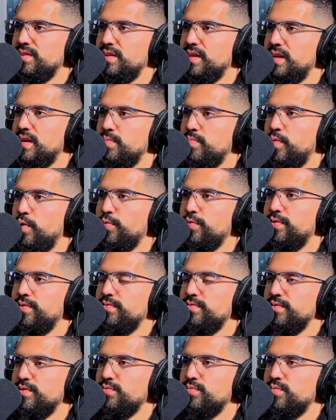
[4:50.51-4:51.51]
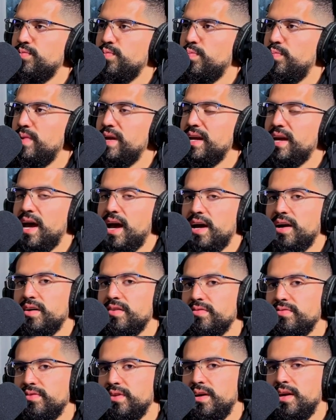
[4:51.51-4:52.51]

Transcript: that both of you may have.